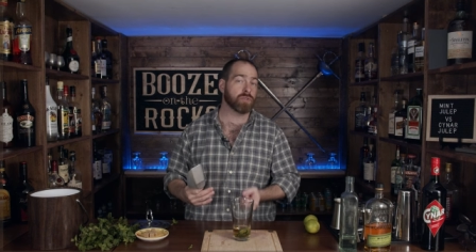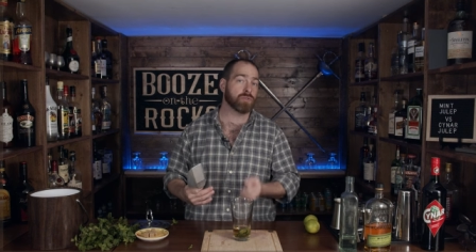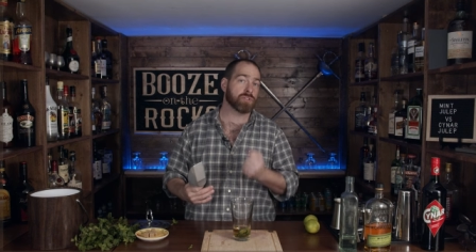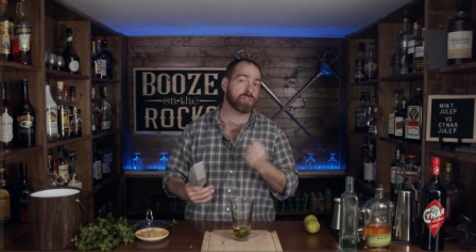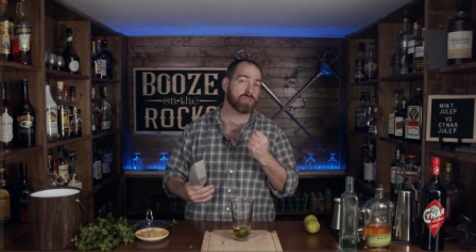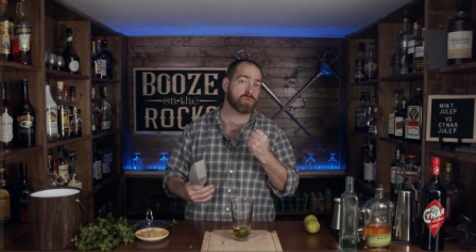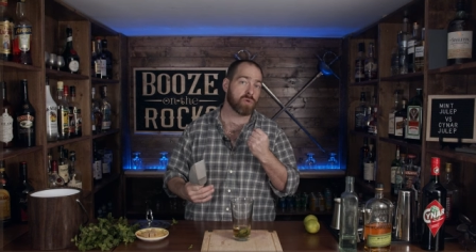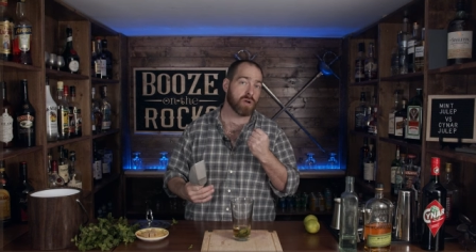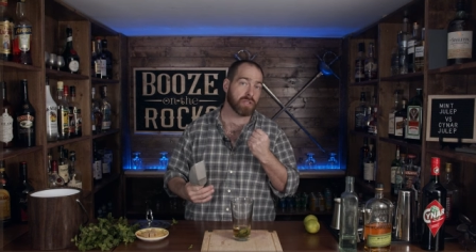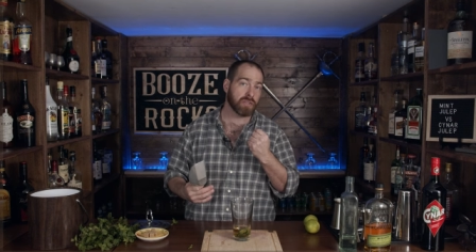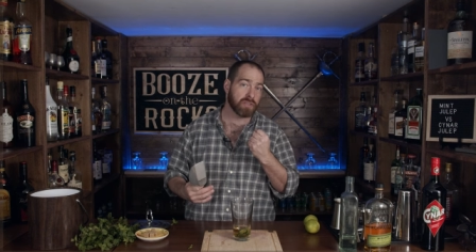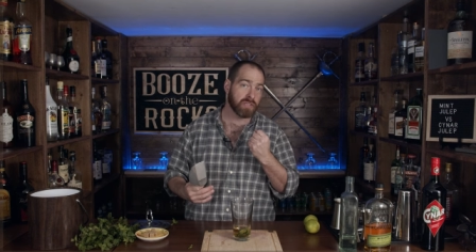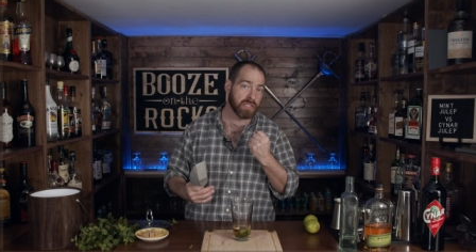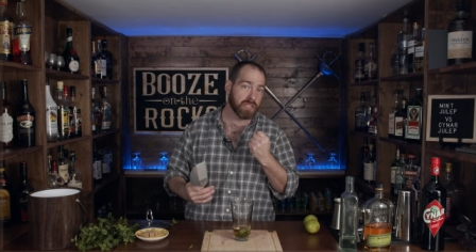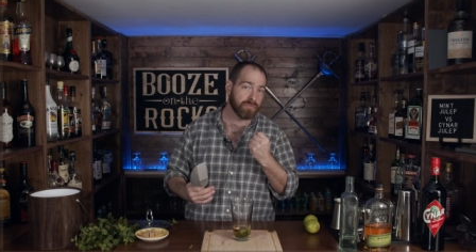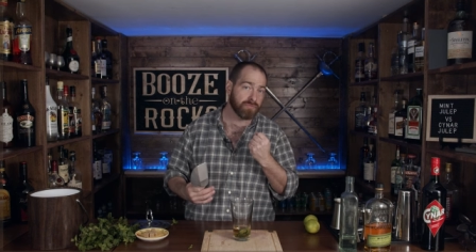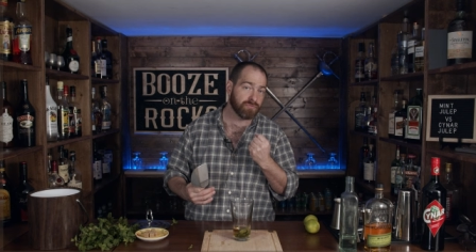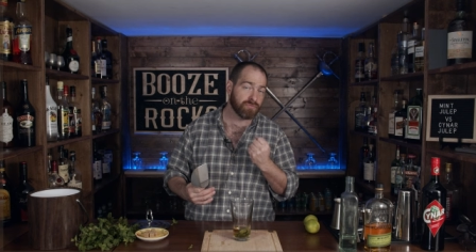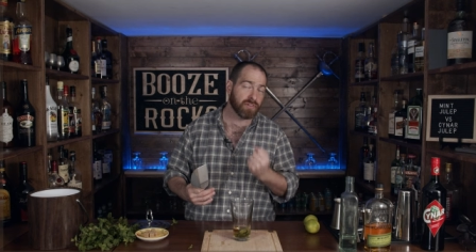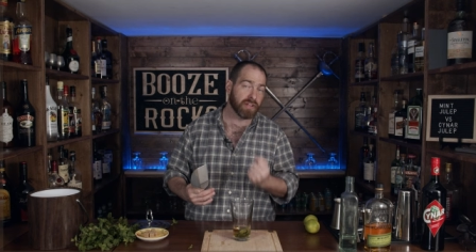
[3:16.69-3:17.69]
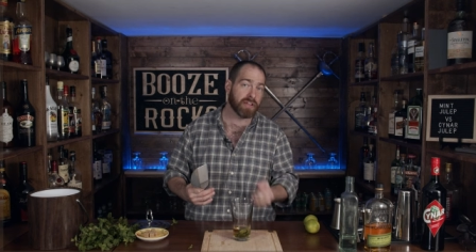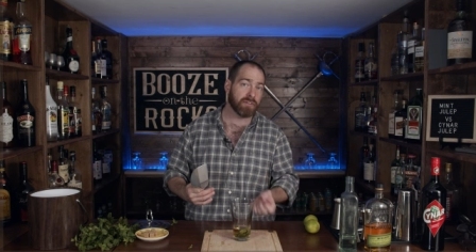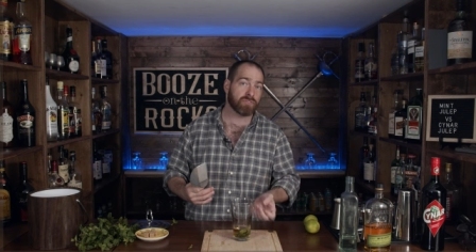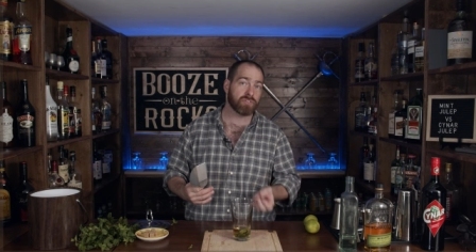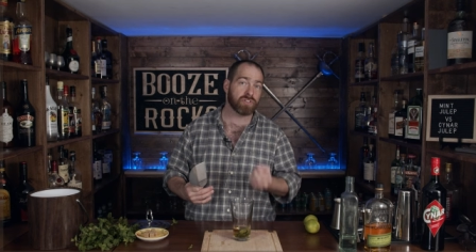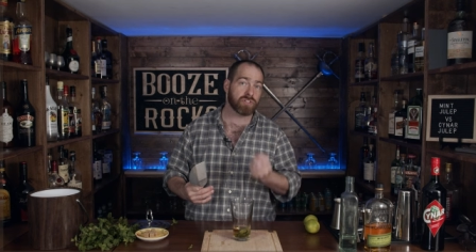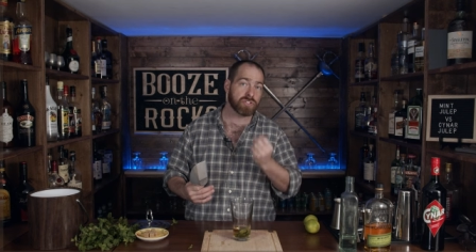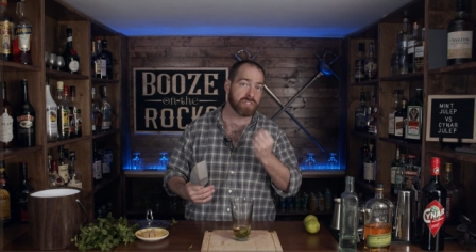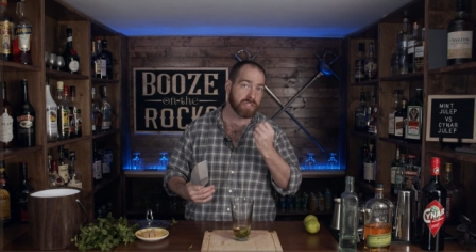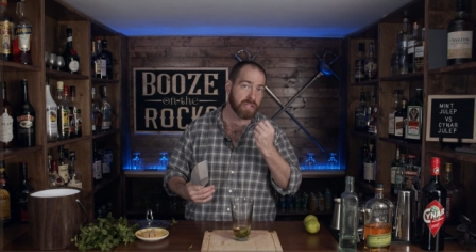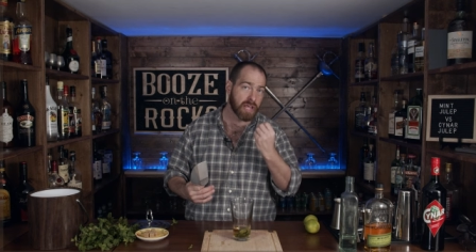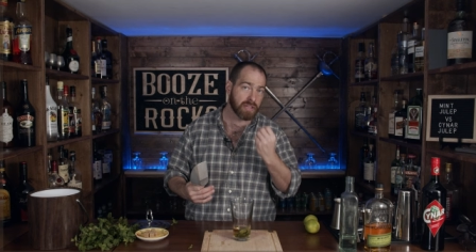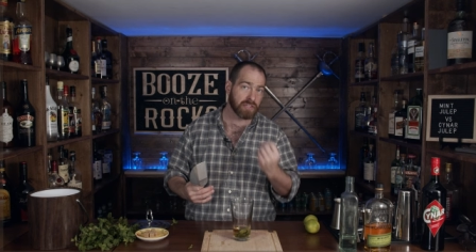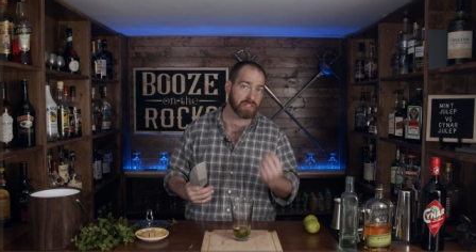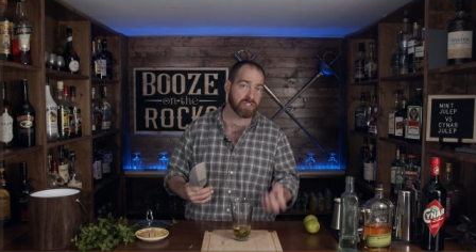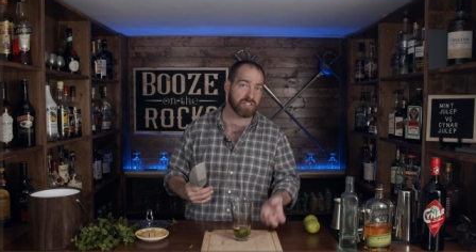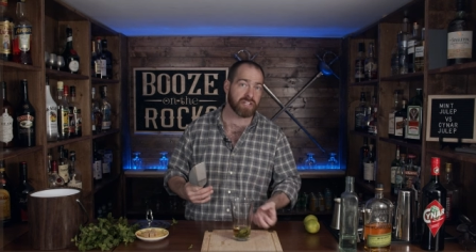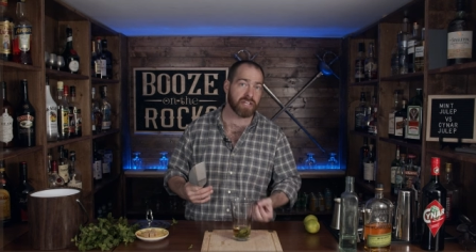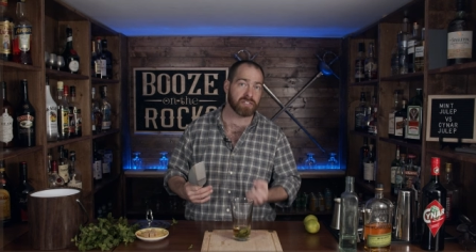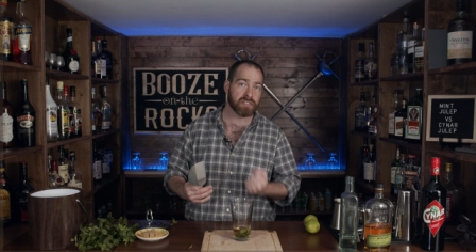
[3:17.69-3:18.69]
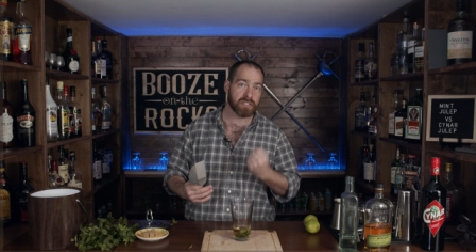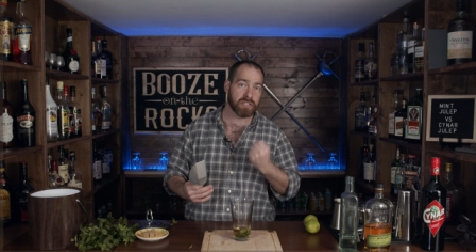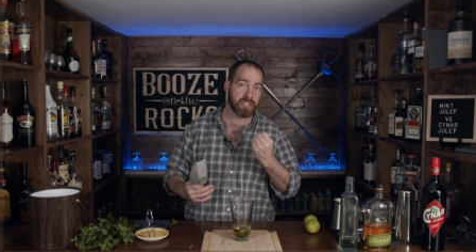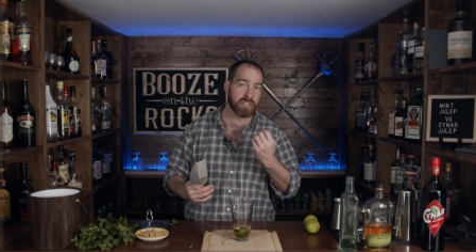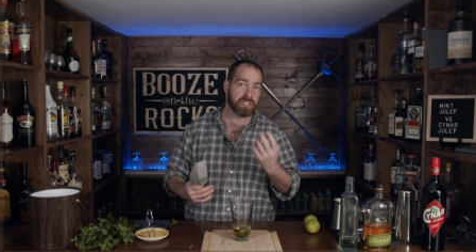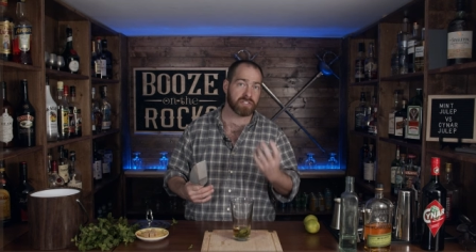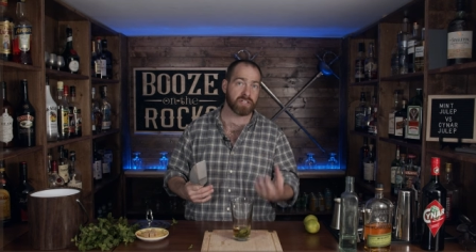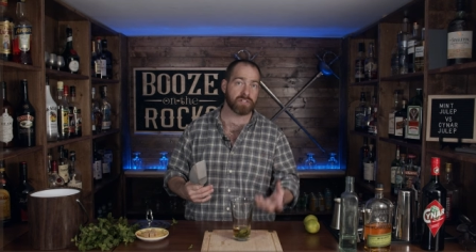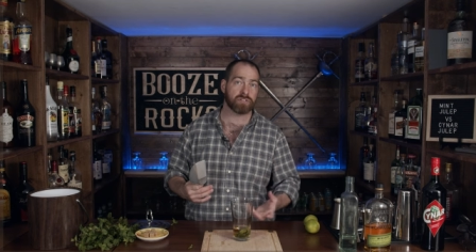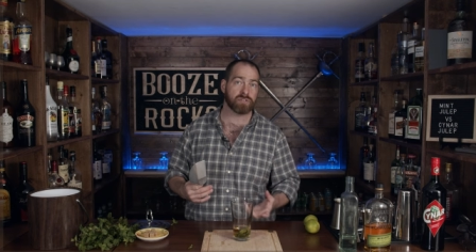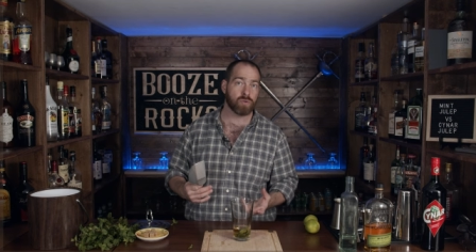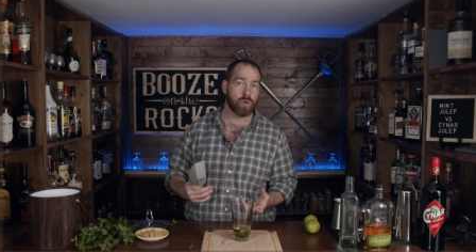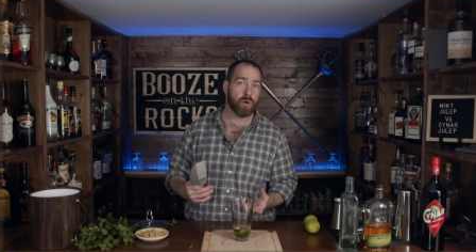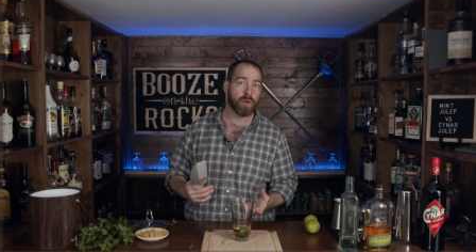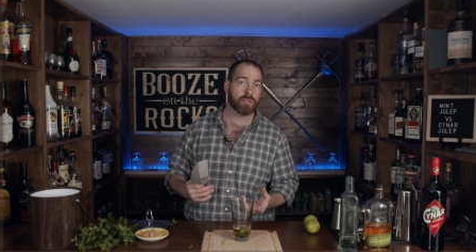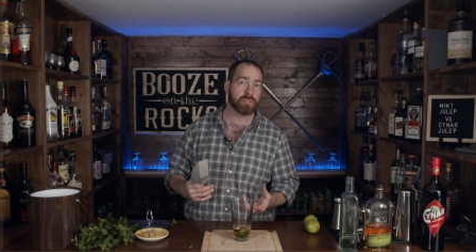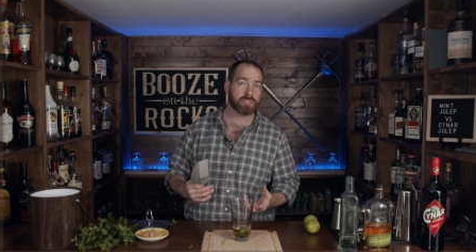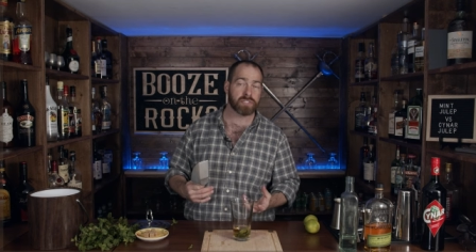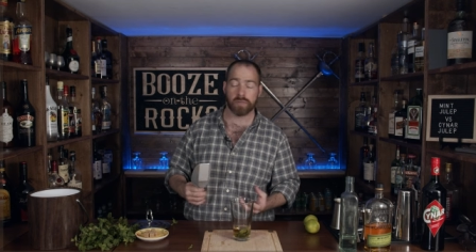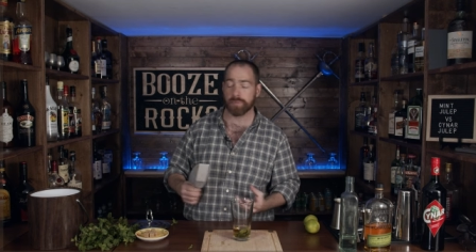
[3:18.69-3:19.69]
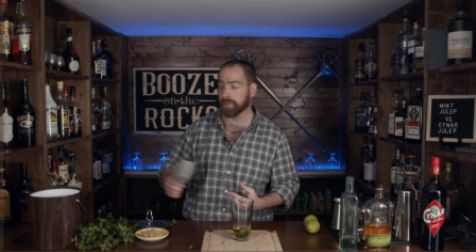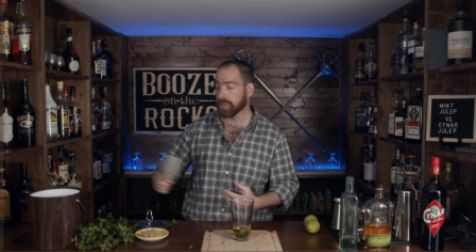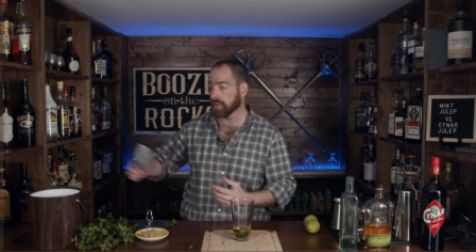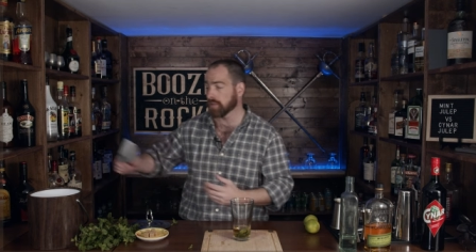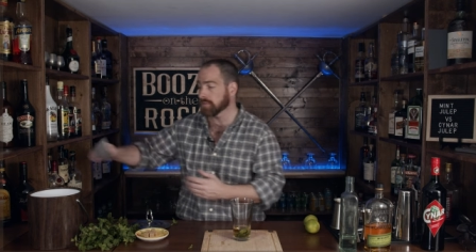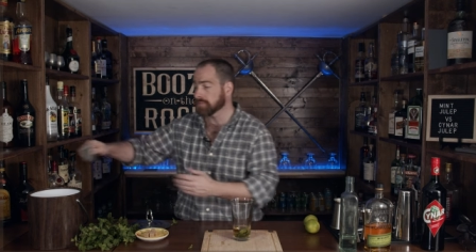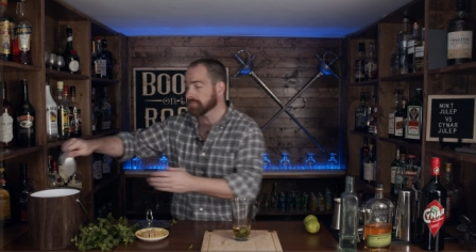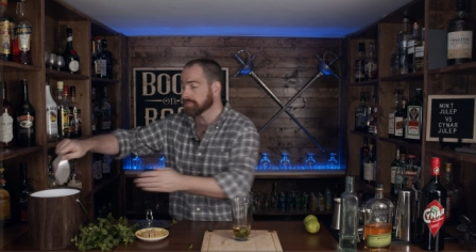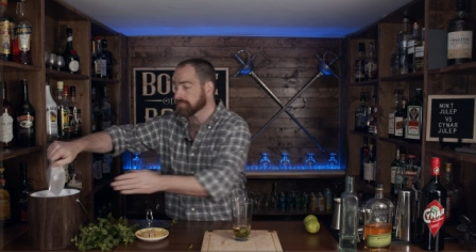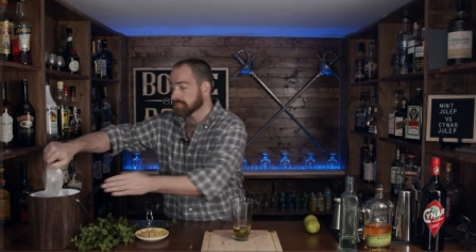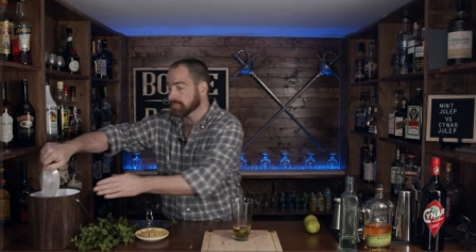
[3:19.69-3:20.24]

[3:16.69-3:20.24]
You just want the flavors and the scents and the essential oils coming out.